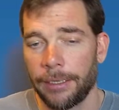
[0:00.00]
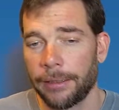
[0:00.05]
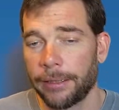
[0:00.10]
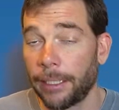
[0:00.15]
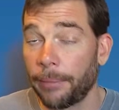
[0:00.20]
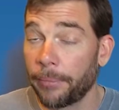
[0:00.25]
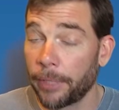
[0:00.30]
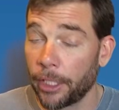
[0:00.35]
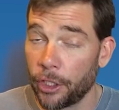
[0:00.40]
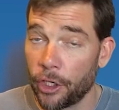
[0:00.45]

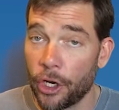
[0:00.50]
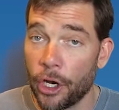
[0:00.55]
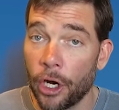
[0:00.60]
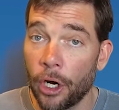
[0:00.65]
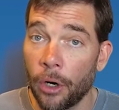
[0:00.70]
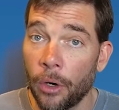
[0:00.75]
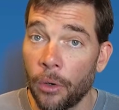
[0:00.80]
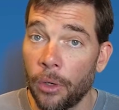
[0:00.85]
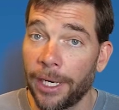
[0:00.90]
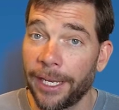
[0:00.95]
let me
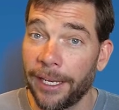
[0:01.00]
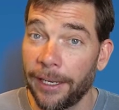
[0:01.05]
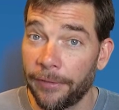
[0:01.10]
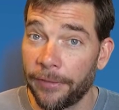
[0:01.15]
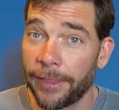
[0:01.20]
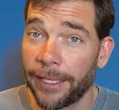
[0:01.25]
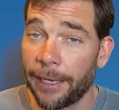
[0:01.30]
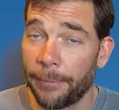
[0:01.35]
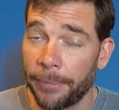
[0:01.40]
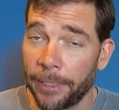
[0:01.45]
know
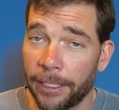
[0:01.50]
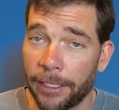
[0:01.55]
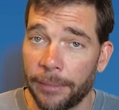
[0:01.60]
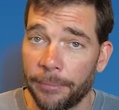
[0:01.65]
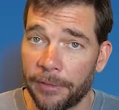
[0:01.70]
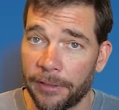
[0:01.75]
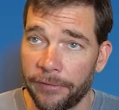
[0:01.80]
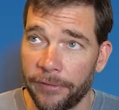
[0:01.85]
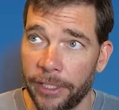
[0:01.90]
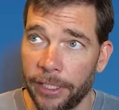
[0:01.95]
if that
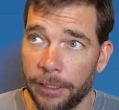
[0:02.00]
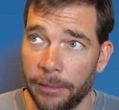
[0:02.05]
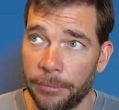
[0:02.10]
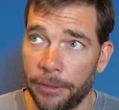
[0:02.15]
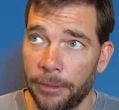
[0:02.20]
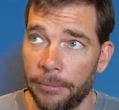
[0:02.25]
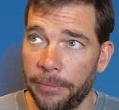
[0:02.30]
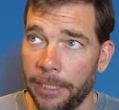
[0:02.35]
becomes available.